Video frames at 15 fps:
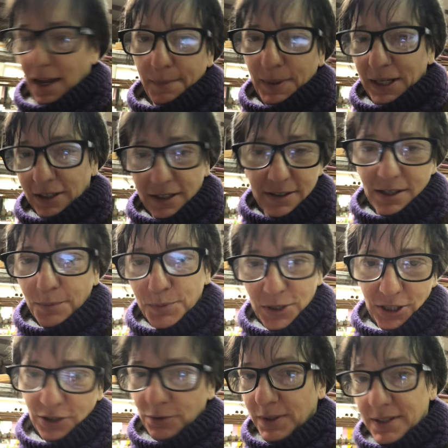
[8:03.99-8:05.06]
I mean, it's up to
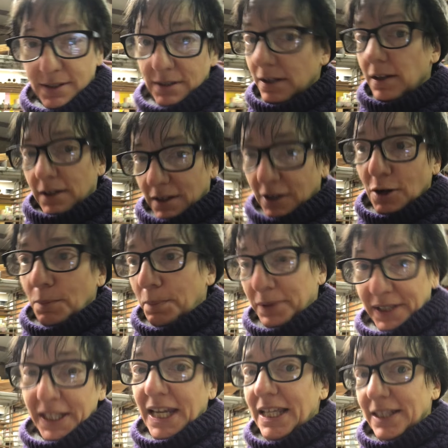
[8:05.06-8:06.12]
you. It's
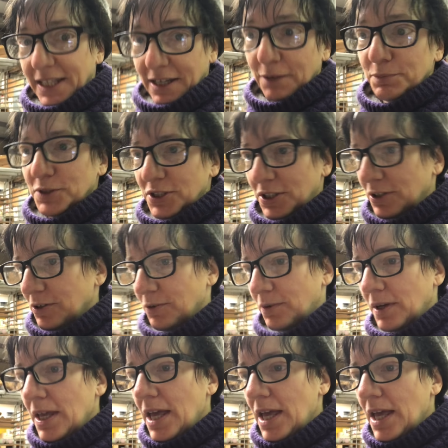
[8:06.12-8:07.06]
completely up to you.